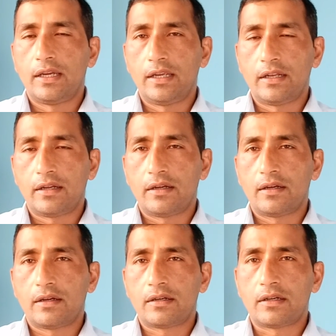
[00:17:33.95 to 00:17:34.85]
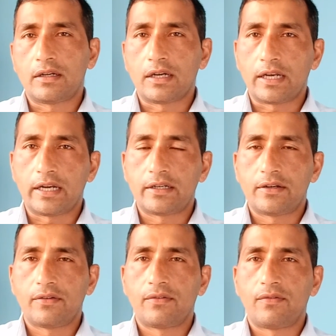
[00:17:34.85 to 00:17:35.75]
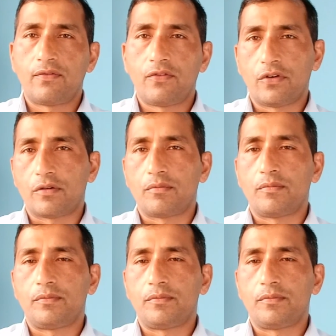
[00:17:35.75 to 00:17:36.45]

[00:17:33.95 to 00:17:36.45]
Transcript: in a correct form.